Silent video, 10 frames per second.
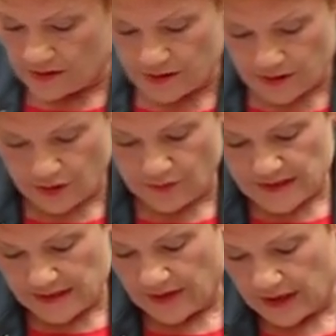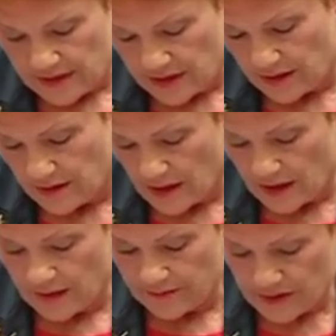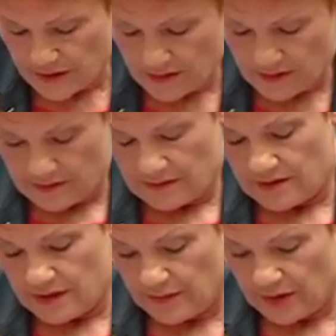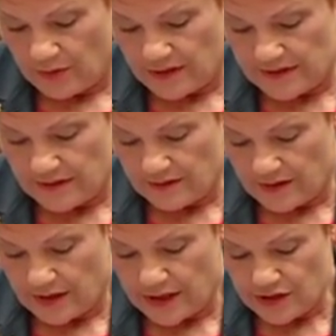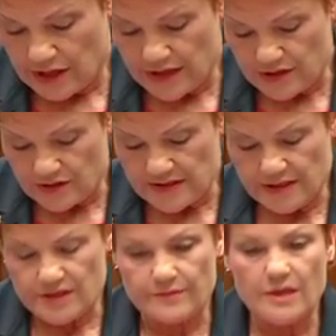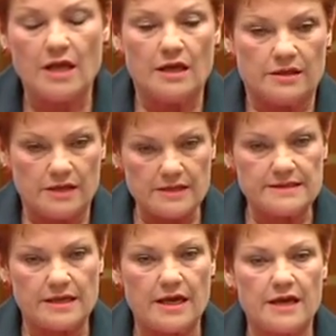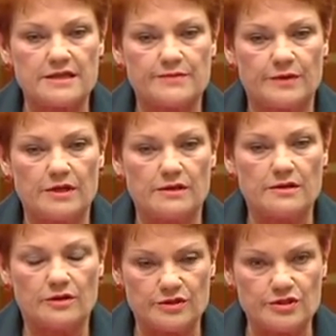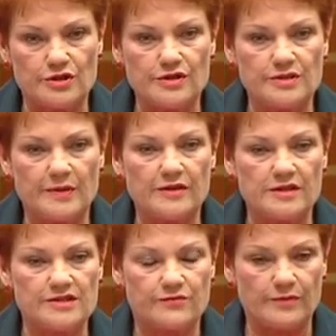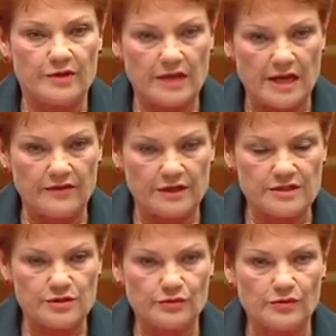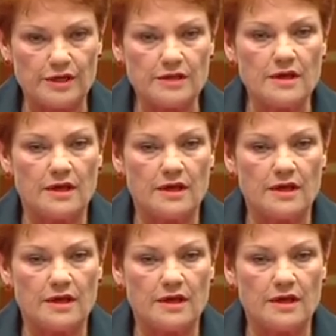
to you, Mr Acting Deputy President, the educational system, yes, there has been concerns about this from the Catholic schooling.